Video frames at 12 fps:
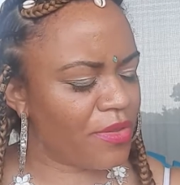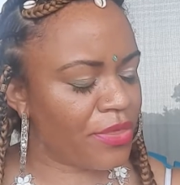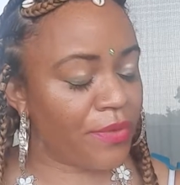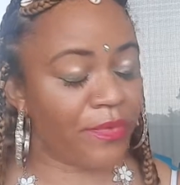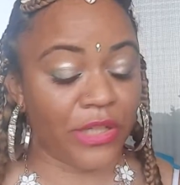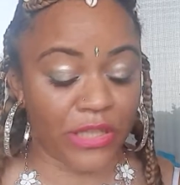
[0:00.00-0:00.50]

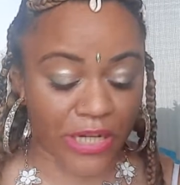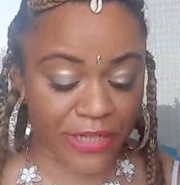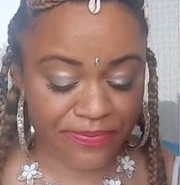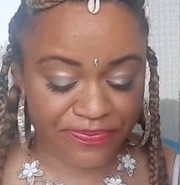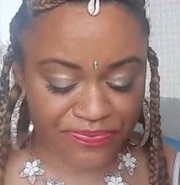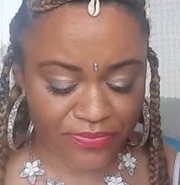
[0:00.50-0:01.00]
thriller.
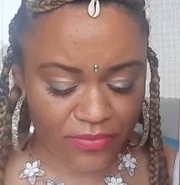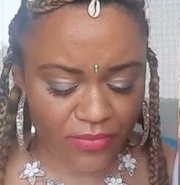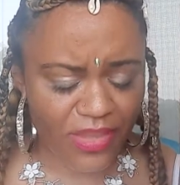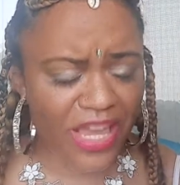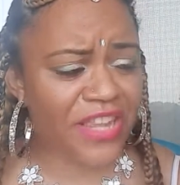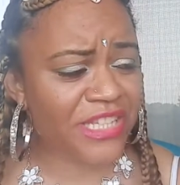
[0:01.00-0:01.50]

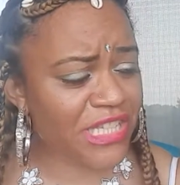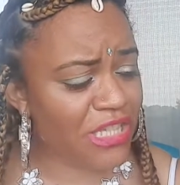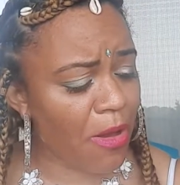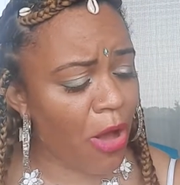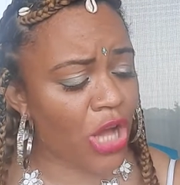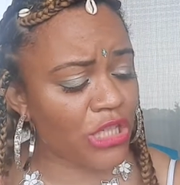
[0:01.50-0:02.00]
And this is
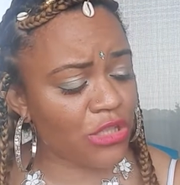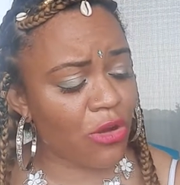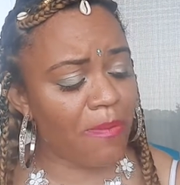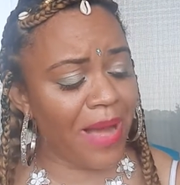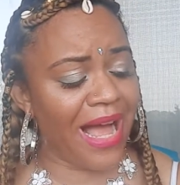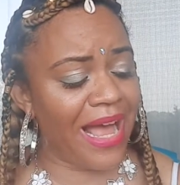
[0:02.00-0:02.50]

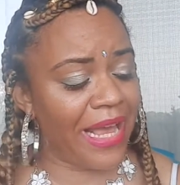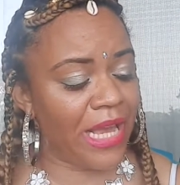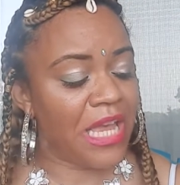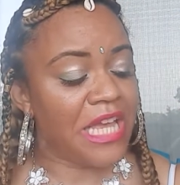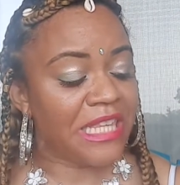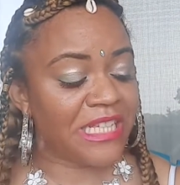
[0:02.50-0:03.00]

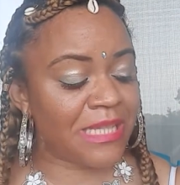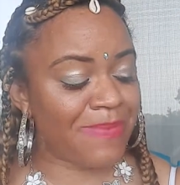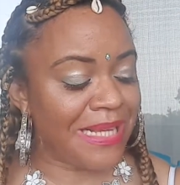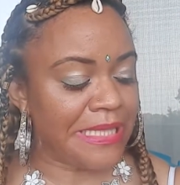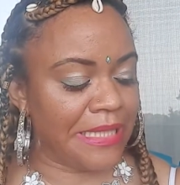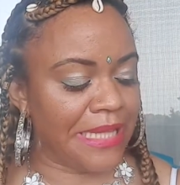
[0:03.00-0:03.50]

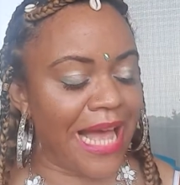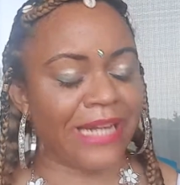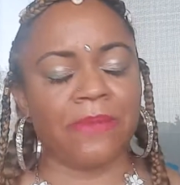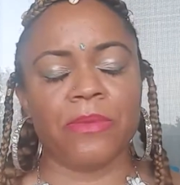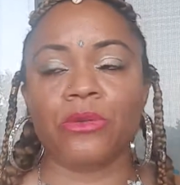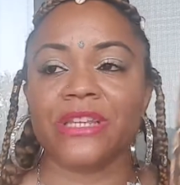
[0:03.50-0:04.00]
by
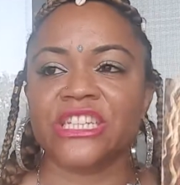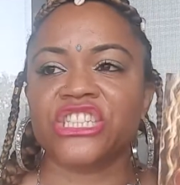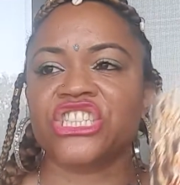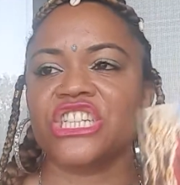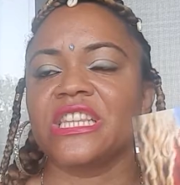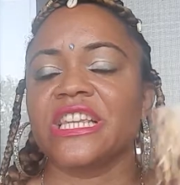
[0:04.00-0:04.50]
Solani Bolin, and
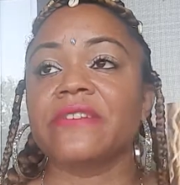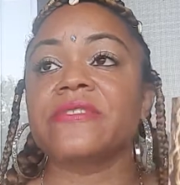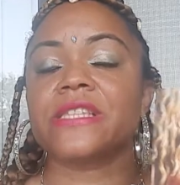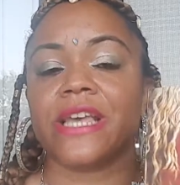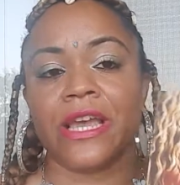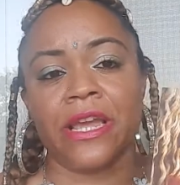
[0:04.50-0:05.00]
she lives
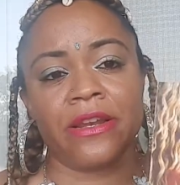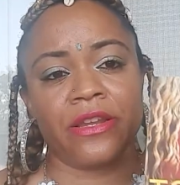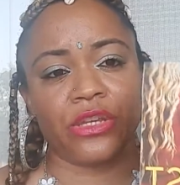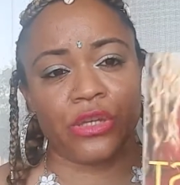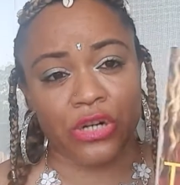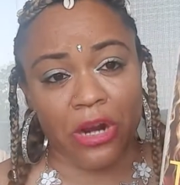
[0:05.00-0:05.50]

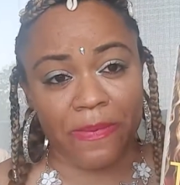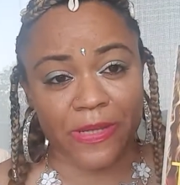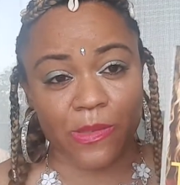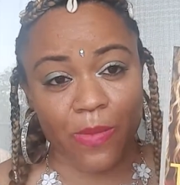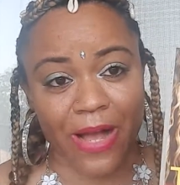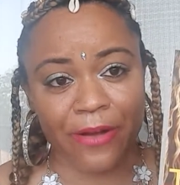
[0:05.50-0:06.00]
in Europe
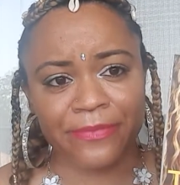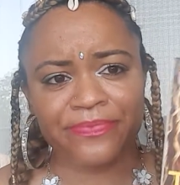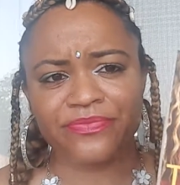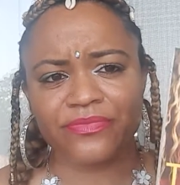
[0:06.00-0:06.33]
as well.